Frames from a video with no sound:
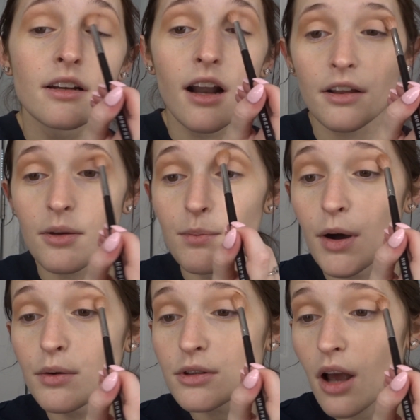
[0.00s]
Not the
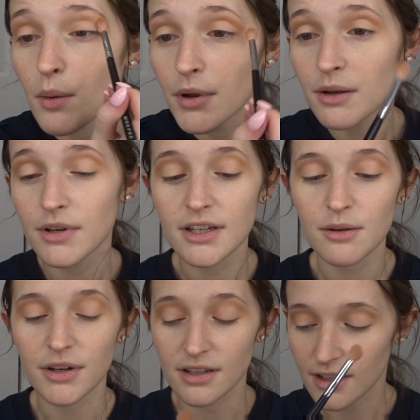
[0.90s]
most pigmented,
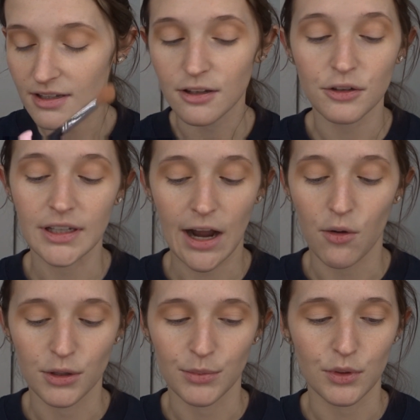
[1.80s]
but it's literally not
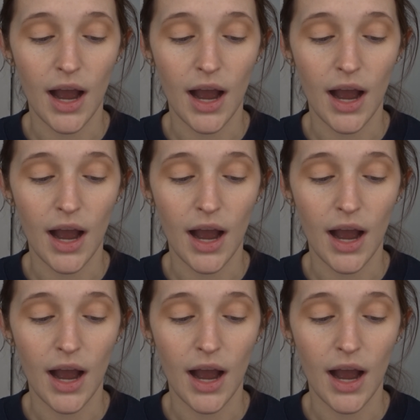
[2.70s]
horrible.